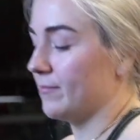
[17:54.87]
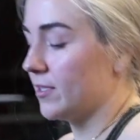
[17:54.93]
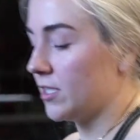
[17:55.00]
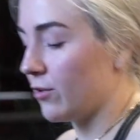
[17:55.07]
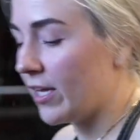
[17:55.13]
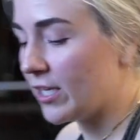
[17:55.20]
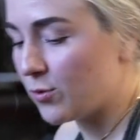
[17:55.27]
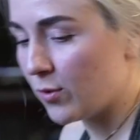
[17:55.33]

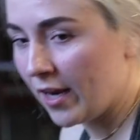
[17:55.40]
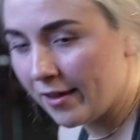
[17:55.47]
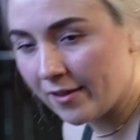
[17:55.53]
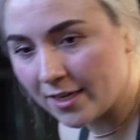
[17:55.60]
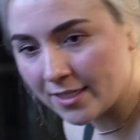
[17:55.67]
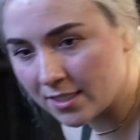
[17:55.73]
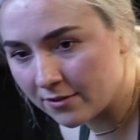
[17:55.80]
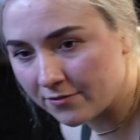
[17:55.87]
so that's one I
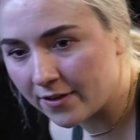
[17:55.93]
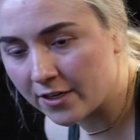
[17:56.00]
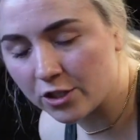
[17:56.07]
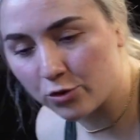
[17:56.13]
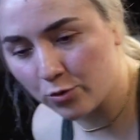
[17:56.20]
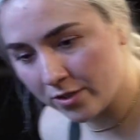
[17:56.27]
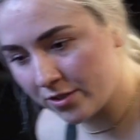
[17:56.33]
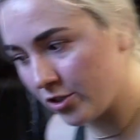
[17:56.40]
like to
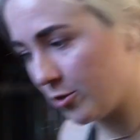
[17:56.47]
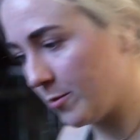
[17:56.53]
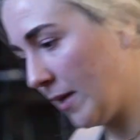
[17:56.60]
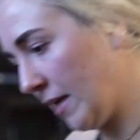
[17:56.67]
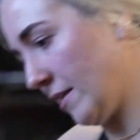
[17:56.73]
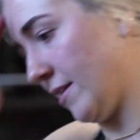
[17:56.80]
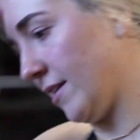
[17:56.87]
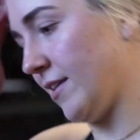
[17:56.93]
finish with just
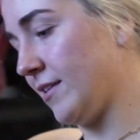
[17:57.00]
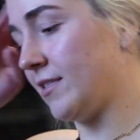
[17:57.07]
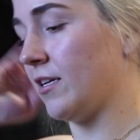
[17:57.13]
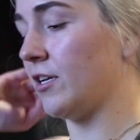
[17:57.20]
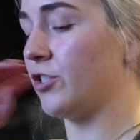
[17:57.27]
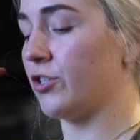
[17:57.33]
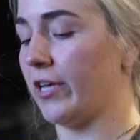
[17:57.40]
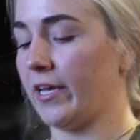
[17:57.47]
because it is
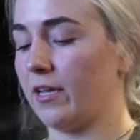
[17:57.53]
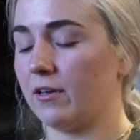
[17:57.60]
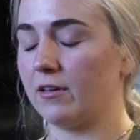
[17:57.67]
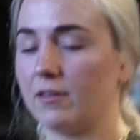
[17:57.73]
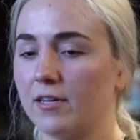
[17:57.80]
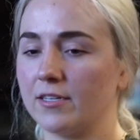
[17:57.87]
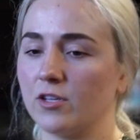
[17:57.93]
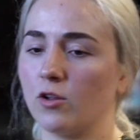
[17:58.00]
such like,
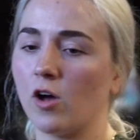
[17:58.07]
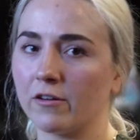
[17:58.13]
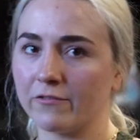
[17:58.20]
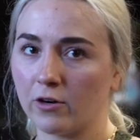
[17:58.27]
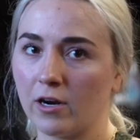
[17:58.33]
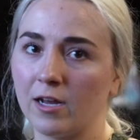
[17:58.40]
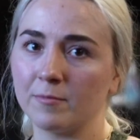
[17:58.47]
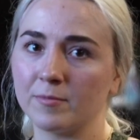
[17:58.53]
it's a lot of
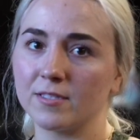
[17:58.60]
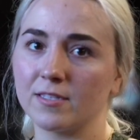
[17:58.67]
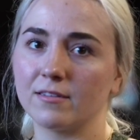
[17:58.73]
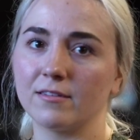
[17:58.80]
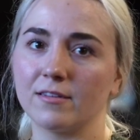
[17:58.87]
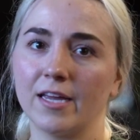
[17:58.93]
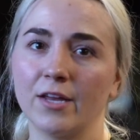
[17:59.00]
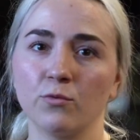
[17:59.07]
reps
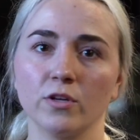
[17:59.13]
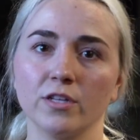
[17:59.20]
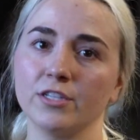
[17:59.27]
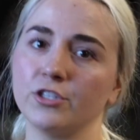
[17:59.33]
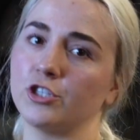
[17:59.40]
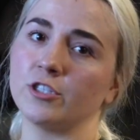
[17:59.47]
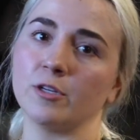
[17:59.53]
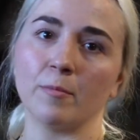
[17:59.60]
and really
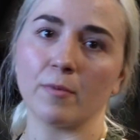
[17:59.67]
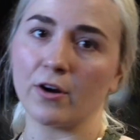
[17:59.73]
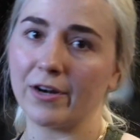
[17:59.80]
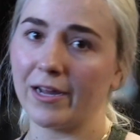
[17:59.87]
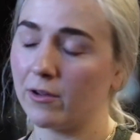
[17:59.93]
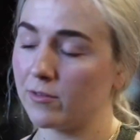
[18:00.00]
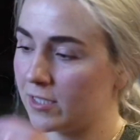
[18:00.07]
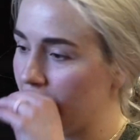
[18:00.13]
just a
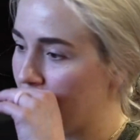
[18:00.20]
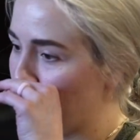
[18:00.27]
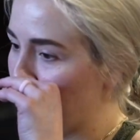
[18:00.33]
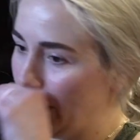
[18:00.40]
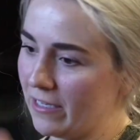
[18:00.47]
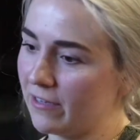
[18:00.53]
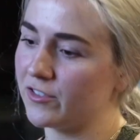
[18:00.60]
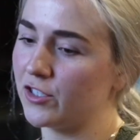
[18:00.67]
burnout. So it
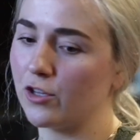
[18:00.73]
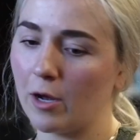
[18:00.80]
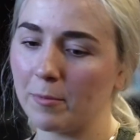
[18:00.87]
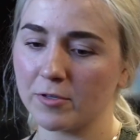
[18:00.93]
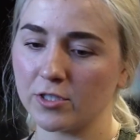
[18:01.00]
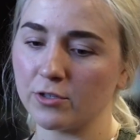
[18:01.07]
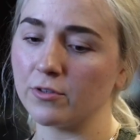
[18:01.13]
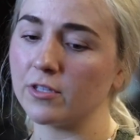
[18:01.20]
really gives you the
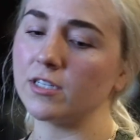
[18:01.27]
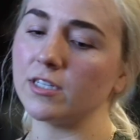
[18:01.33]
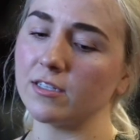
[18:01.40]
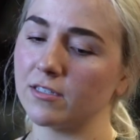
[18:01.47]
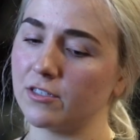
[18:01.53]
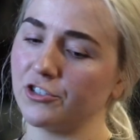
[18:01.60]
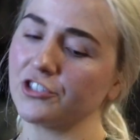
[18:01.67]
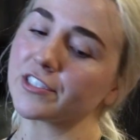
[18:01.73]
opportunity
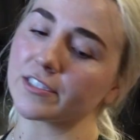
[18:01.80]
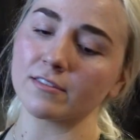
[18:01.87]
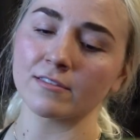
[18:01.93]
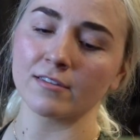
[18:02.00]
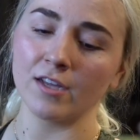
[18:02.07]
to just